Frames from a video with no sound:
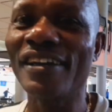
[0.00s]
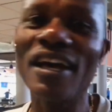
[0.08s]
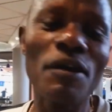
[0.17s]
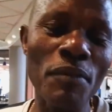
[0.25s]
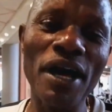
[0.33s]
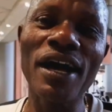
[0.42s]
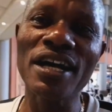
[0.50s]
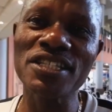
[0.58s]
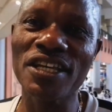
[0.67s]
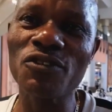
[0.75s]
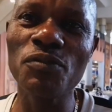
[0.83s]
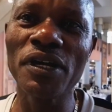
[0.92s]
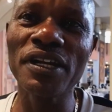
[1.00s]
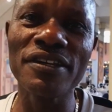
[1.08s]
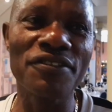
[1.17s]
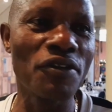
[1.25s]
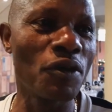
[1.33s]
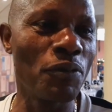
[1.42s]
Yeah, my assessment
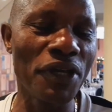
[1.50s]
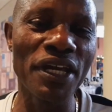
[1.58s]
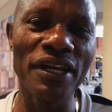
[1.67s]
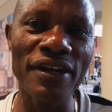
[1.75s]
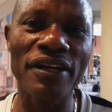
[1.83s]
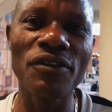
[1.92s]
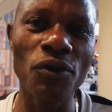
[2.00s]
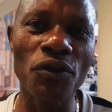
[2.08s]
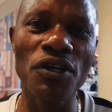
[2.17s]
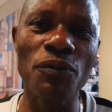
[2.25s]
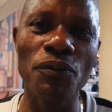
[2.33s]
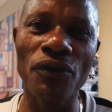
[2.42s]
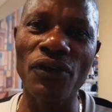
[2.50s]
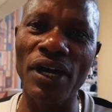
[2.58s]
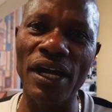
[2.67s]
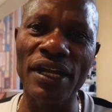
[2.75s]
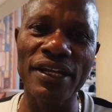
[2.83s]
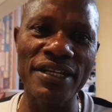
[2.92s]
is going to be a great goalkeeper
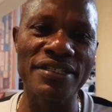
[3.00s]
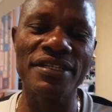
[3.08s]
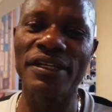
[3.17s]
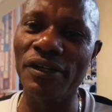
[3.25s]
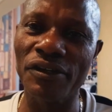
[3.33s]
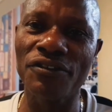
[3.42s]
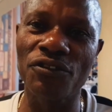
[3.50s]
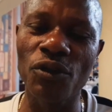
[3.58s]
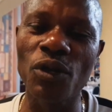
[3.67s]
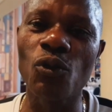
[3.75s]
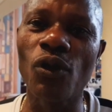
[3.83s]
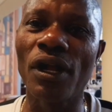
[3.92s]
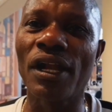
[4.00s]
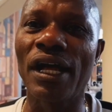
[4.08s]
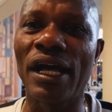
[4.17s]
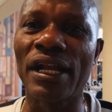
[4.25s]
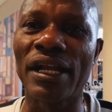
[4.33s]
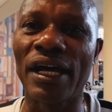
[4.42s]
and he's, he's doing well
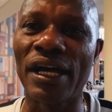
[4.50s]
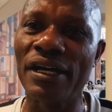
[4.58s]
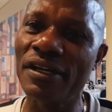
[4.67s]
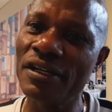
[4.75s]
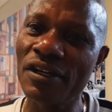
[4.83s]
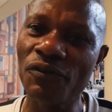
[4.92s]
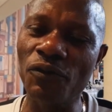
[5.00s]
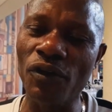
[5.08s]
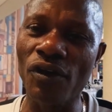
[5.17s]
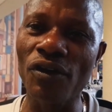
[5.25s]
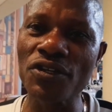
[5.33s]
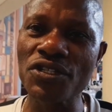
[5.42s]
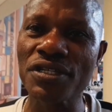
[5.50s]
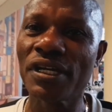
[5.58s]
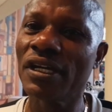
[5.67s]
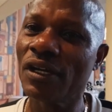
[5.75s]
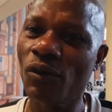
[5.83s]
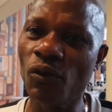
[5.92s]
and uh, for us,
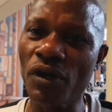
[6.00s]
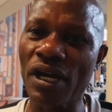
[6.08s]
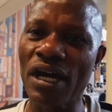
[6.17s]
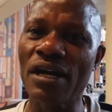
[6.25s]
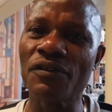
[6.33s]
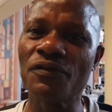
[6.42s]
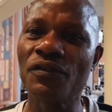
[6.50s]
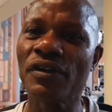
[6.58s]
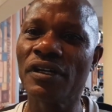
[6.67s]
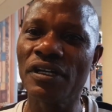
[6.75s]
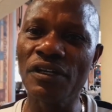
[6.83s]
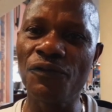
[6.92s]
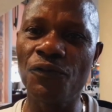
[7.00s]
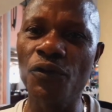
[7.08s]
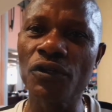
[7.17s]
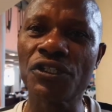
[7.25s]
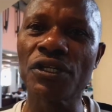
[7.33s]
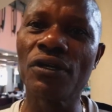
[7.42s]
we have a
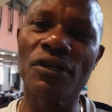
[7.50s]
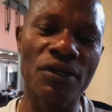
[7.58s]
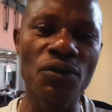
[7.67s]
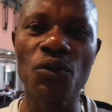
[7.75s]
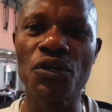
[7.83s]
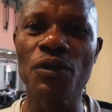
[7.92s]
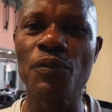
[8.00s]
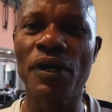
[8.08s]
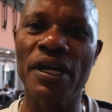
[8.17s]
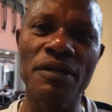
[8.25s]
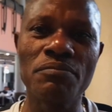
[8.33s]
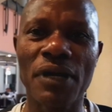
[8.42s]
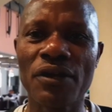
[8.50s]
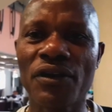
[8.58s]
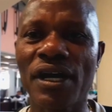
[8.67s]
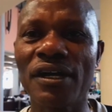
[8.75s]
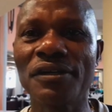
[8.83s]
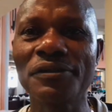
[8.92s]
future goalkeeper in
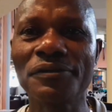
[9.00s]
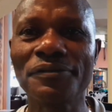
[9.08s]
Maduka.